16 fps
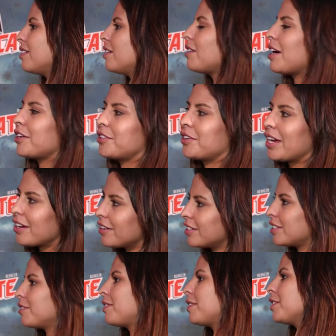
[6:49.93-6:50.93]
you know, how you carry
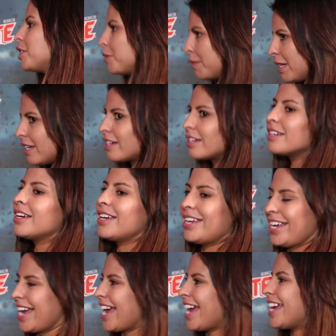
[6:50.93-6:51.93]
yourself, how you speak. Mm-hmm.